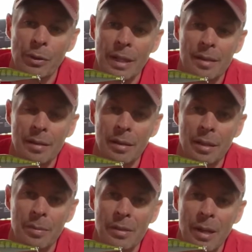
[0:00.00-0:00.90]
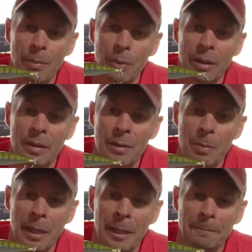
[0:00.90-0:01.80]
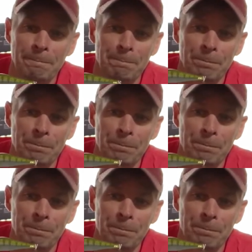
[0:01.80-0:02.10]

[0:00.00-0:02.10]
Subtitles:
that sun comes up with this bait.